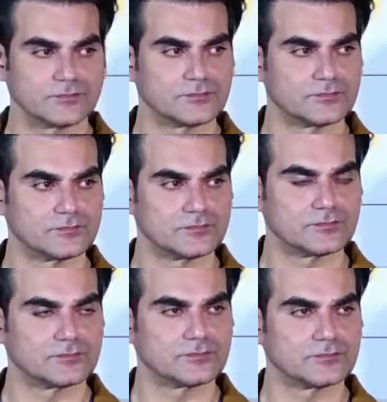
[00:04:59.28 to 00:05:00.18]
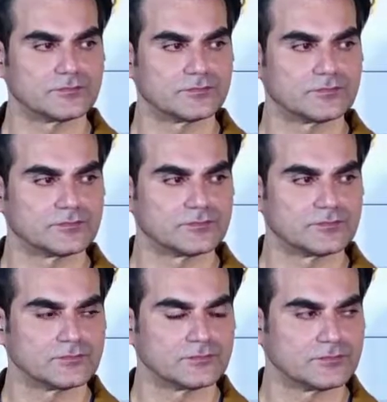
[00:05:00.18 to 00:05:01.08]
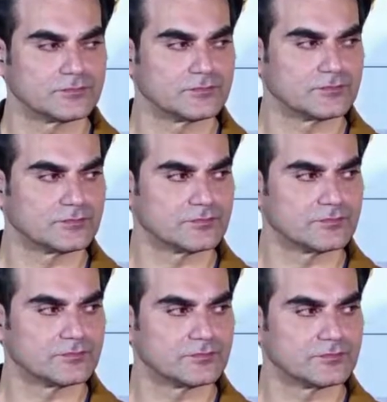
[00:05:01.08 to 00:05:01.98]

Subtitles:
[no speech]